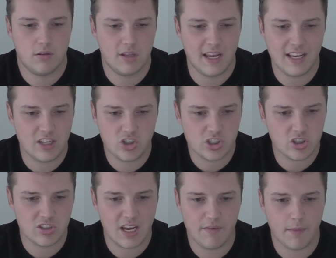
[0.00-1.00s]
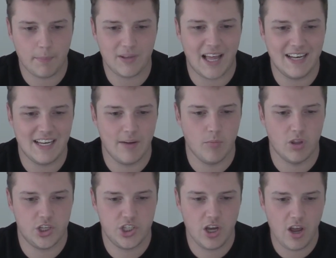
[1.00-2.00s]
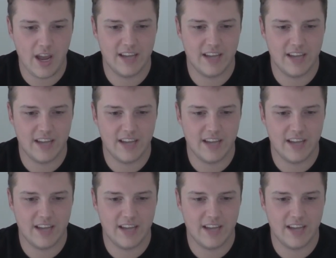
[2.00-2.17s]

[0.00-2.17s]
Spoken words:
it just doesn't even blend in with the shirt.